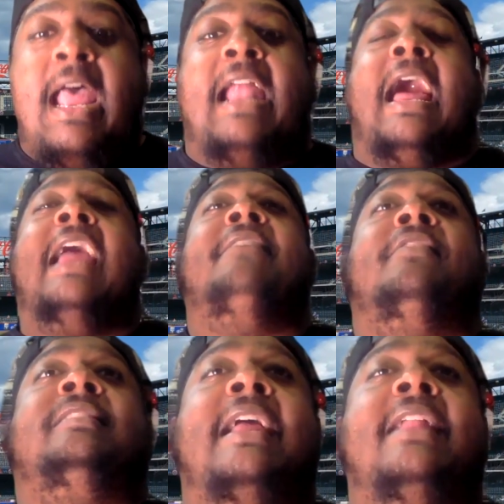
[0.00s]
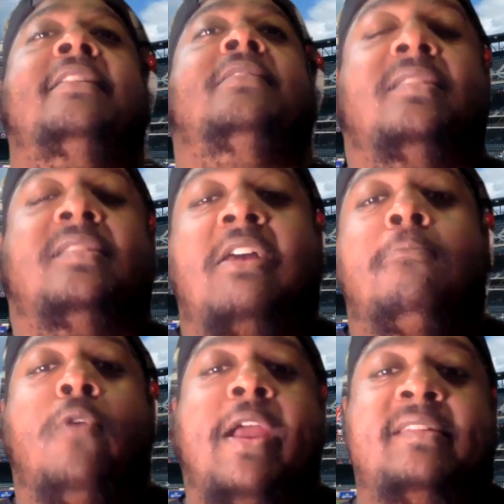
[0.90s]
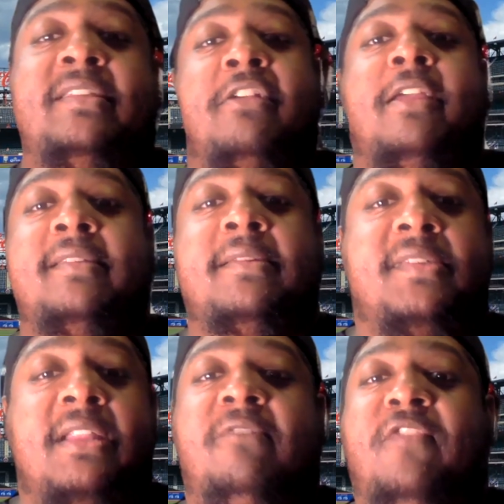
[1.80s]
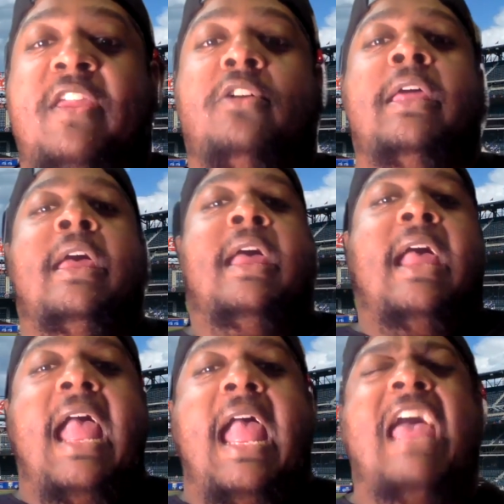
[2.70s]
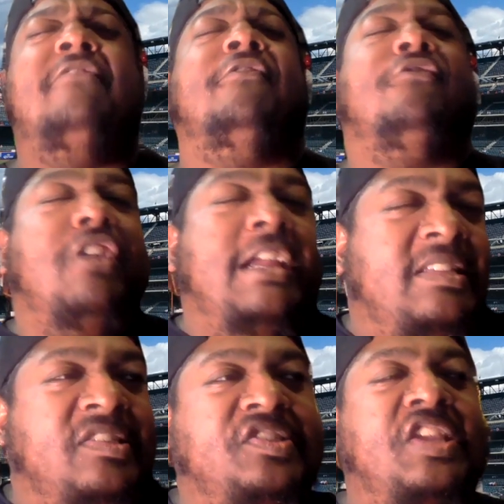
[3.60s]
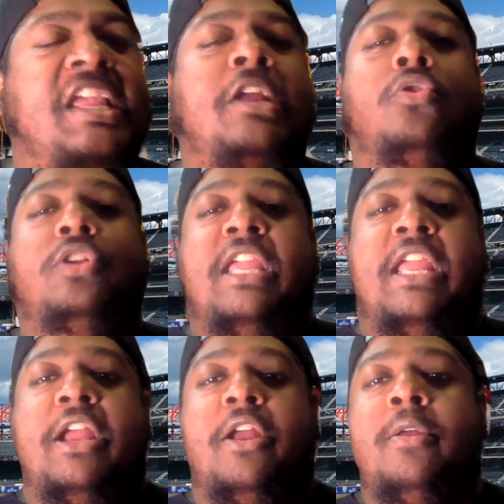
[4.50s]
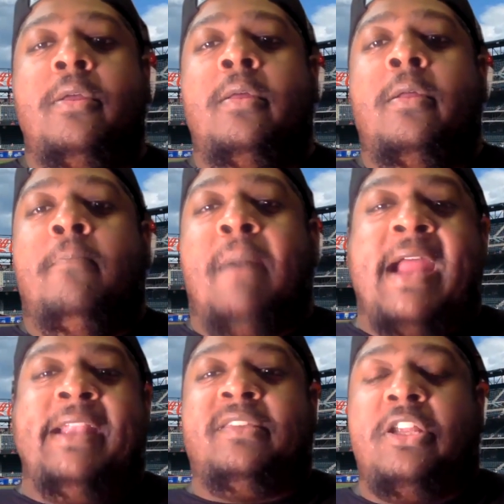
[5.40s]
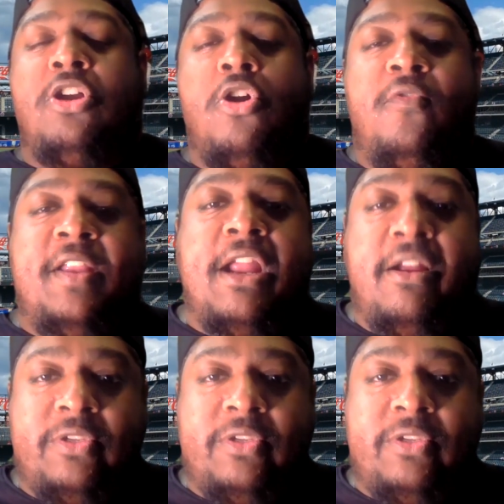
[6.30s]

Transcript: And I have attended the Subway Series in Citi Field every single year, minus the COVID year of